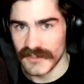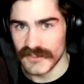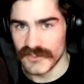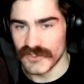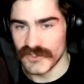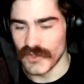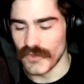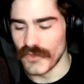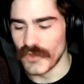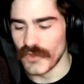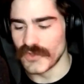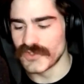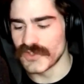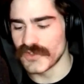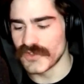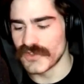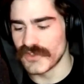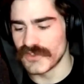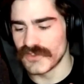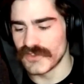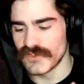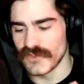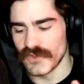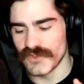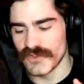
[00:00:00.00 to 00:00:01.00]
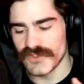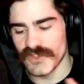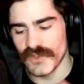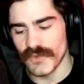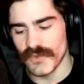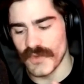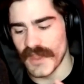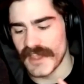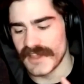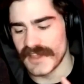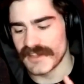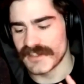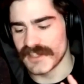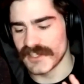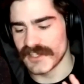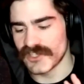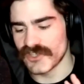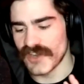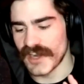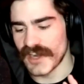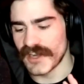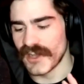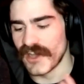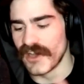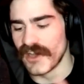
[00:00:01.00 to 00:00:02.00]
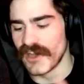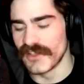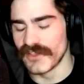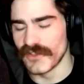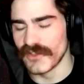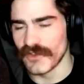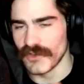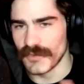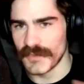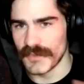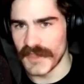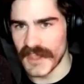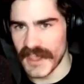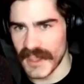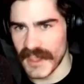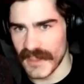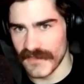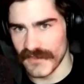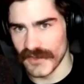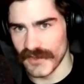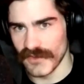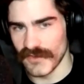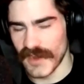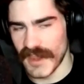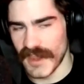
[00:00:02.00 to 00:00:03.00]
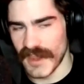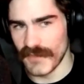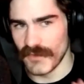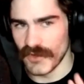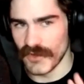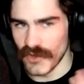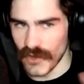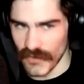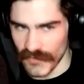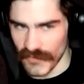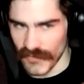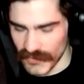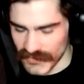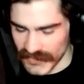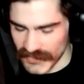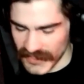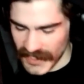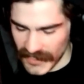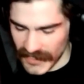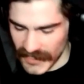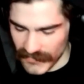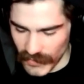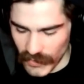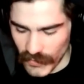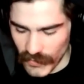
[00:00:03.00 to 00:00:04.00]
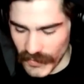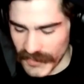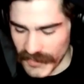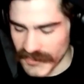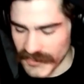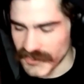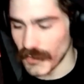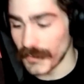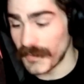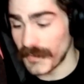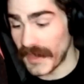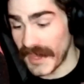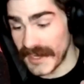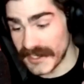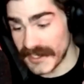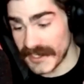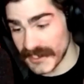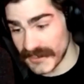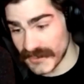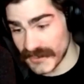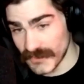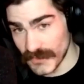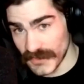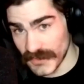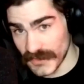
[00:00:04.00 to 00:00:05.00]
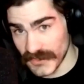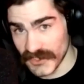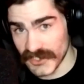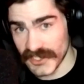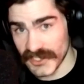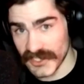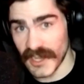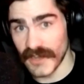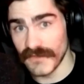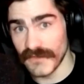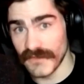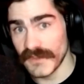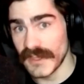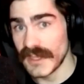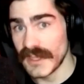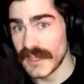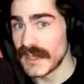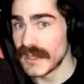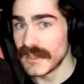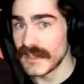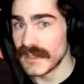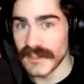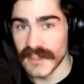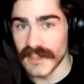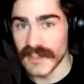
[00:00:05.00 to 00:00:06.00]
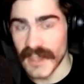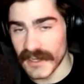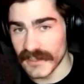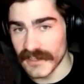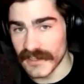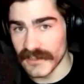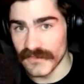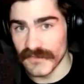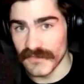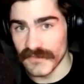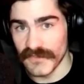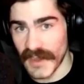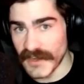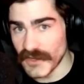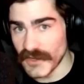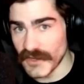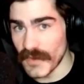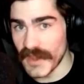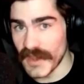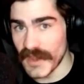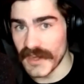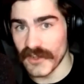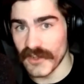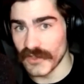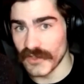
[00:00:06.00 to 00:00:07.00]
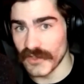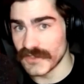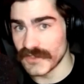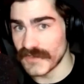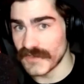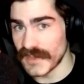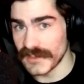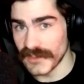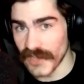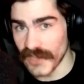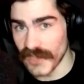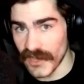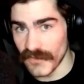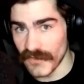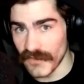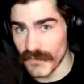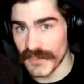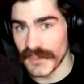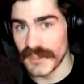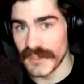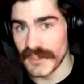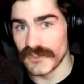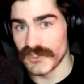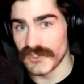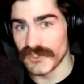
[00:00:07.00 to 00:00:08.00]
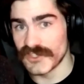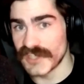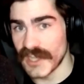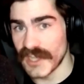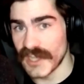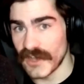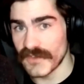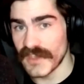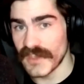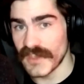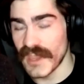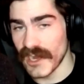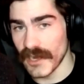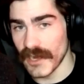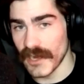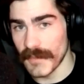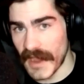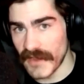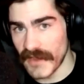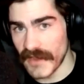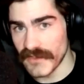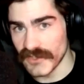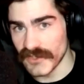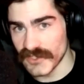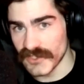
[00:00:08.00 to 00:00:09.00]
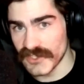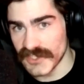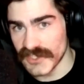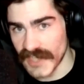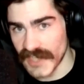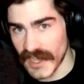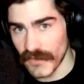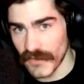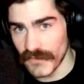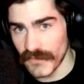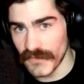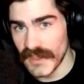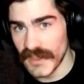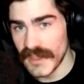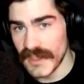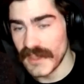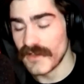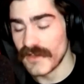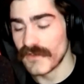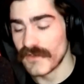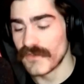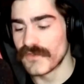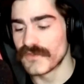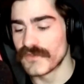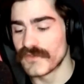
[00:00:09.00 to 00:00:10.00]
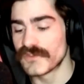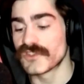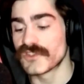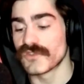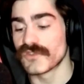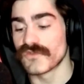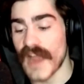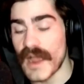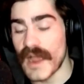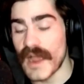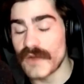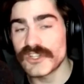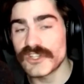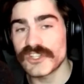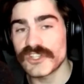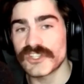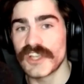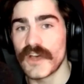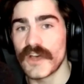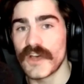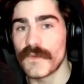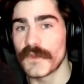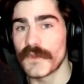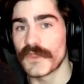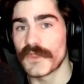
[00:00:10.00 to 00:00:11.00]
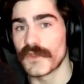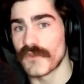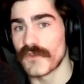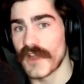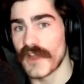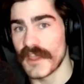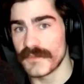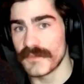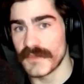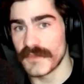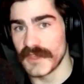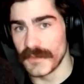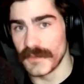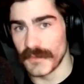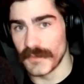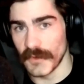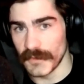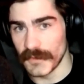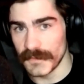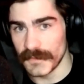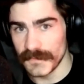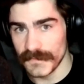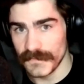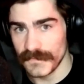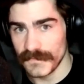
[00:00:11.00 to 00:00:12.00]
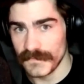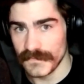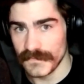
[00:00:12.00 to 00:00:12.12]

So those are the ways to try to unlearn behavior, right? We'll go over those again real quick. So patience with yourself. You got to find a way to cultivate love within yourself, care about yourself, surround yourself with the right people,